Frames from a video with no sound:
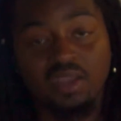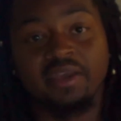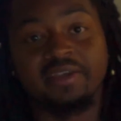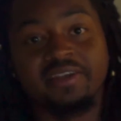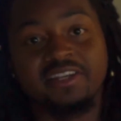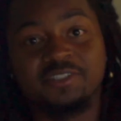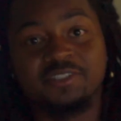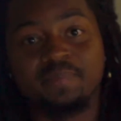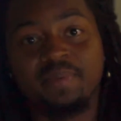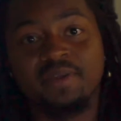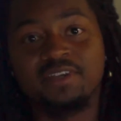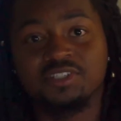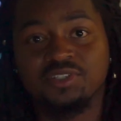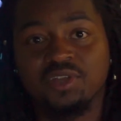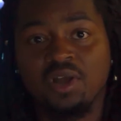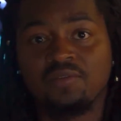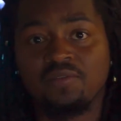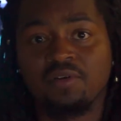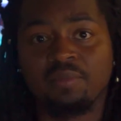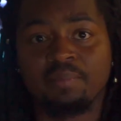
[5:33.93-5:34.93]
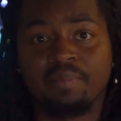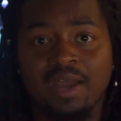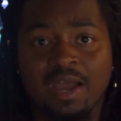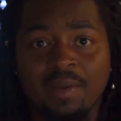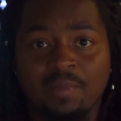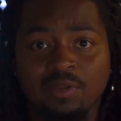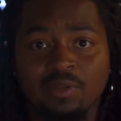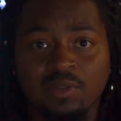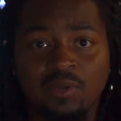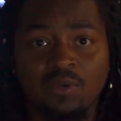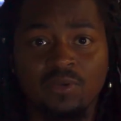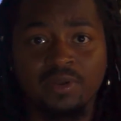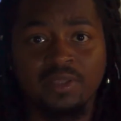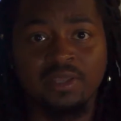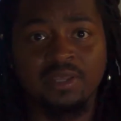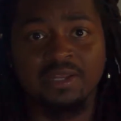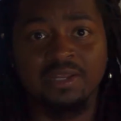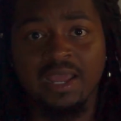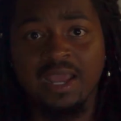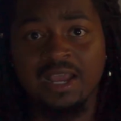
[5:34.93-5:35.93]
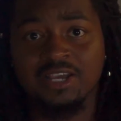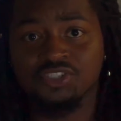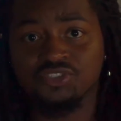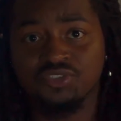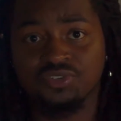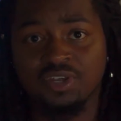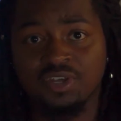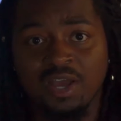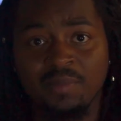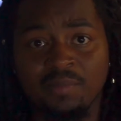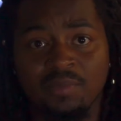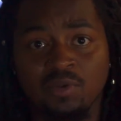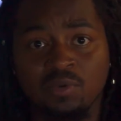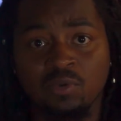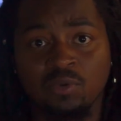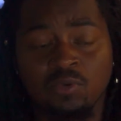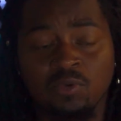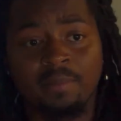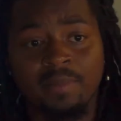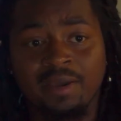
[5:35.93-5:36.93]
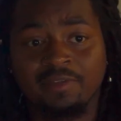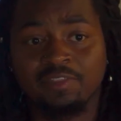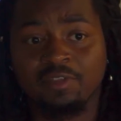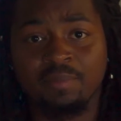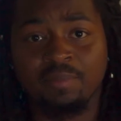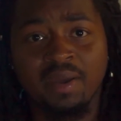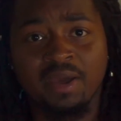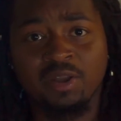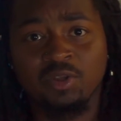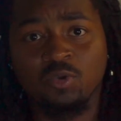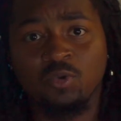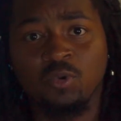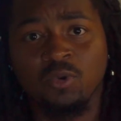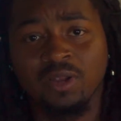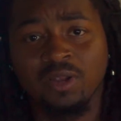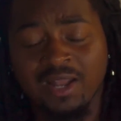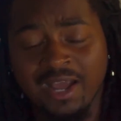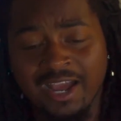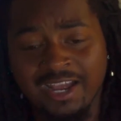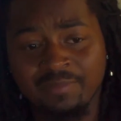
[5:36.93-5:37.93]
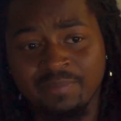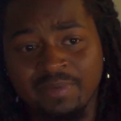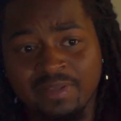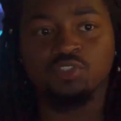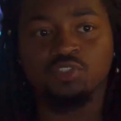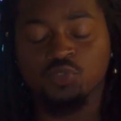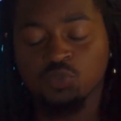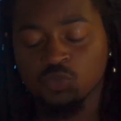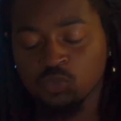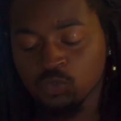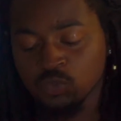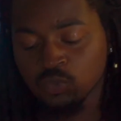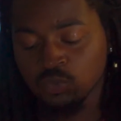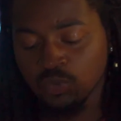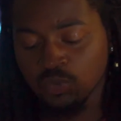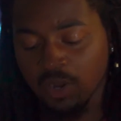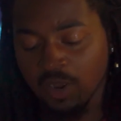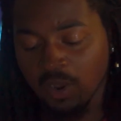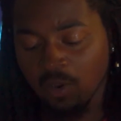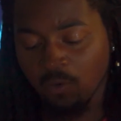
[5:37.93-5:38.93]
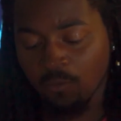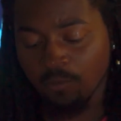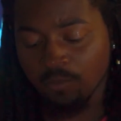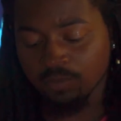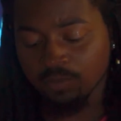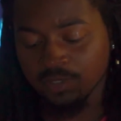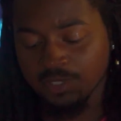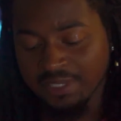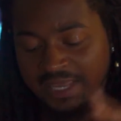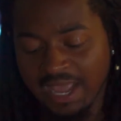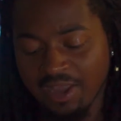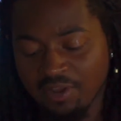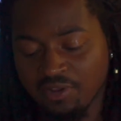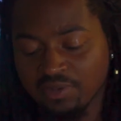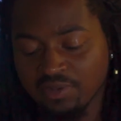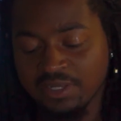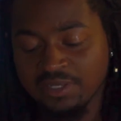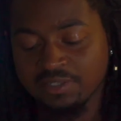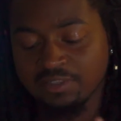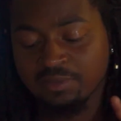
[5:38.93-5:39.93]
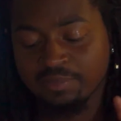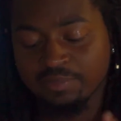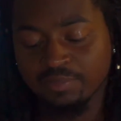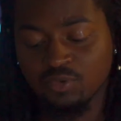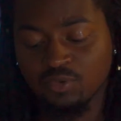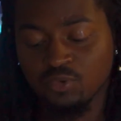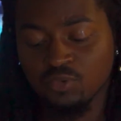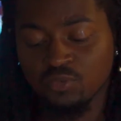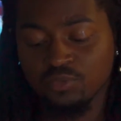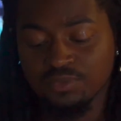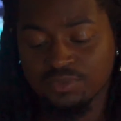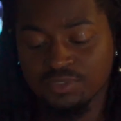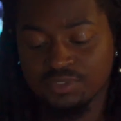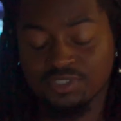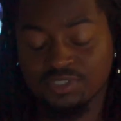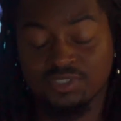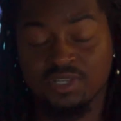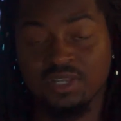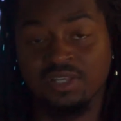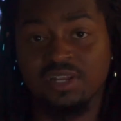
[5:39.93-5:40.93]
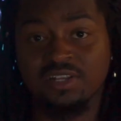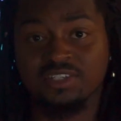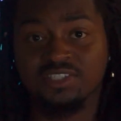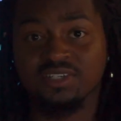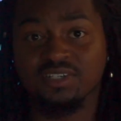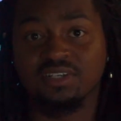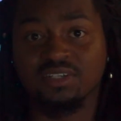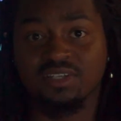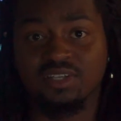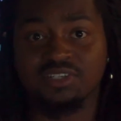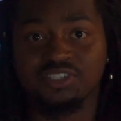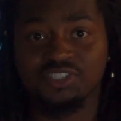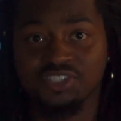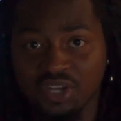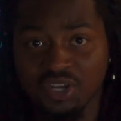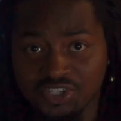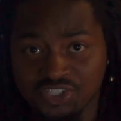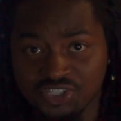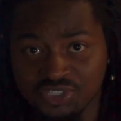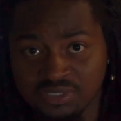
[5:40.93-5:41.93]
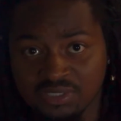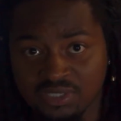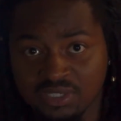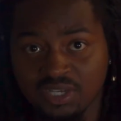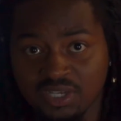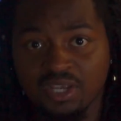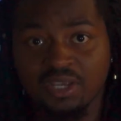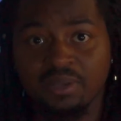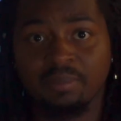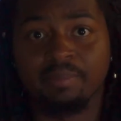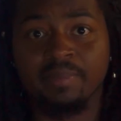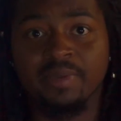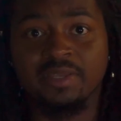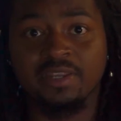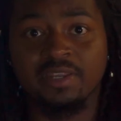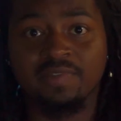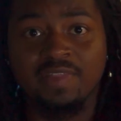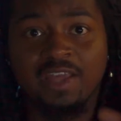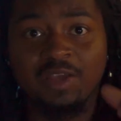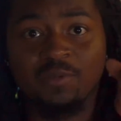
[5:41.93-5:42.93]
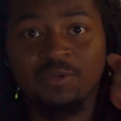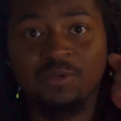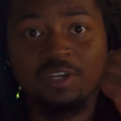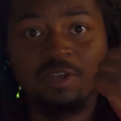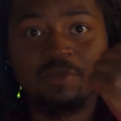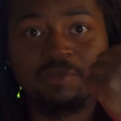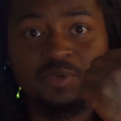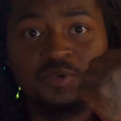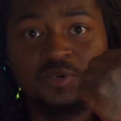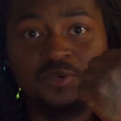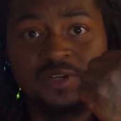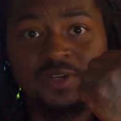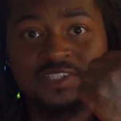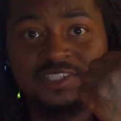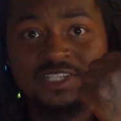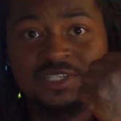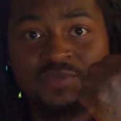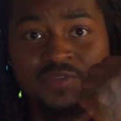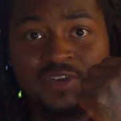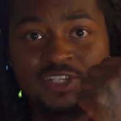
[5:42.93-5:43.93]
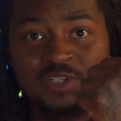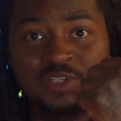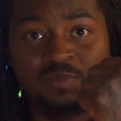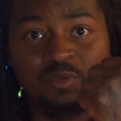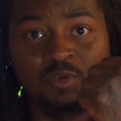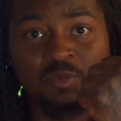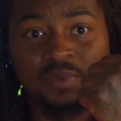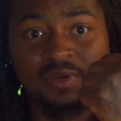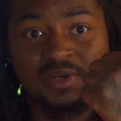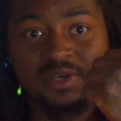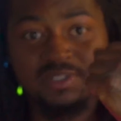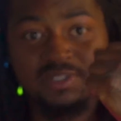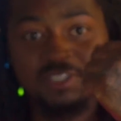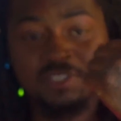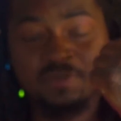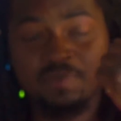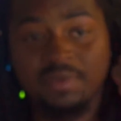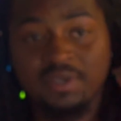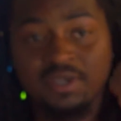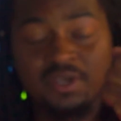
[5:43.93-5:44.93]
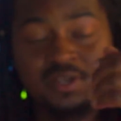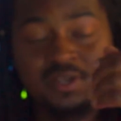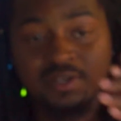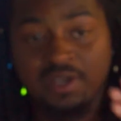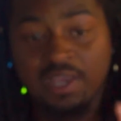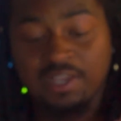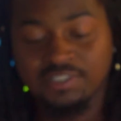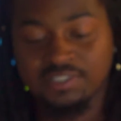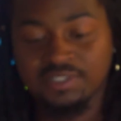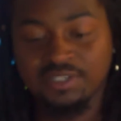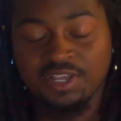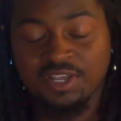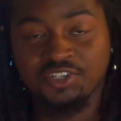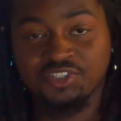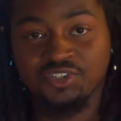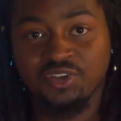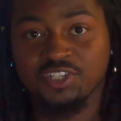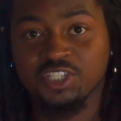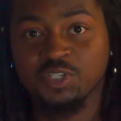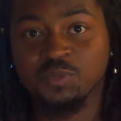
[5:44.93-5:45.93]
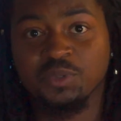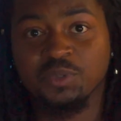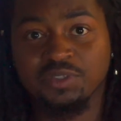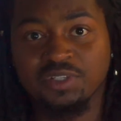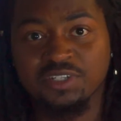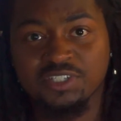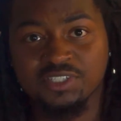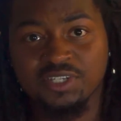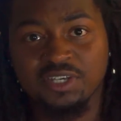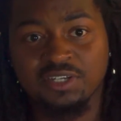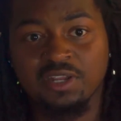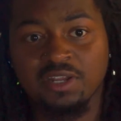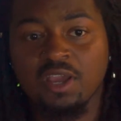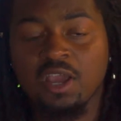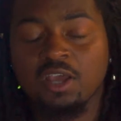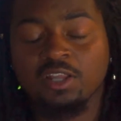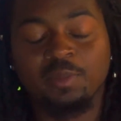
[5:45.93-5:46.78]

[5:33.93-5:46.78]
And it's based off of Babylonian astronomical mathematical alignment to help to calculate the moon and the sun conjunction, meaning that when the moon is invisible because it's in conjunction with the sun.